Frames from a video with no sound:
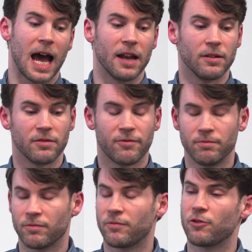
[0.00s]
and
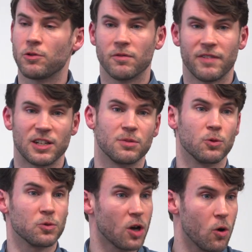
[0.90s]
fruit,
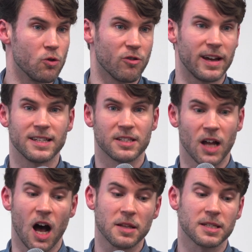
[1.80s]
vegetables, whole grains,
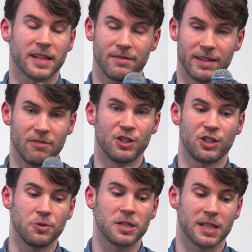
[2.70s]
nuts, they
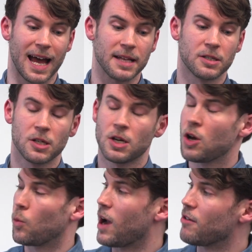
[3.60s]
reduce that,
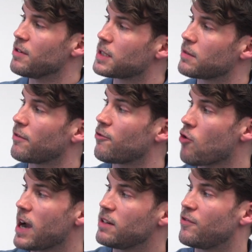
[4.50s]
whereas
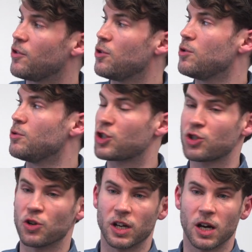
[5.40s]
fried food,
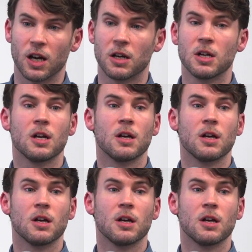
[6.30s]
sugar,